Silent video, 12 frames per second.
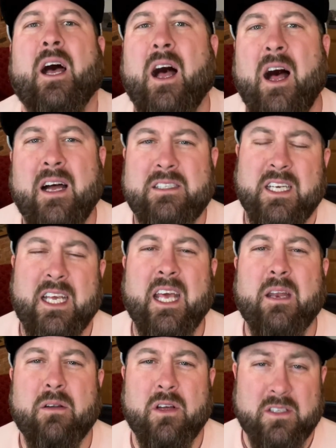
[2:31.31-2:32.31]
to
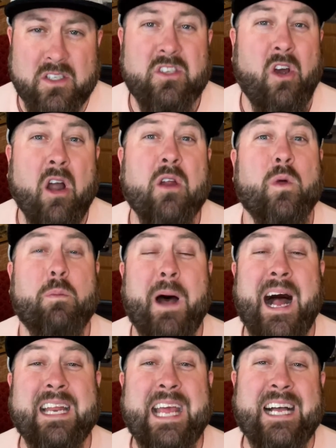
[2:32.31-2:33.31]
get started with
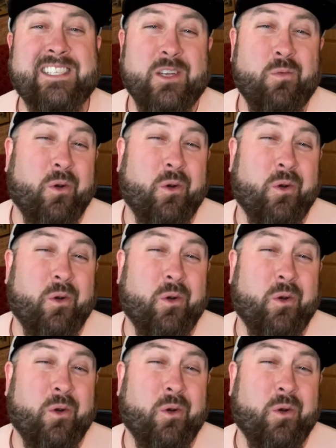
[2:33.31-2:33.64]
podcasting.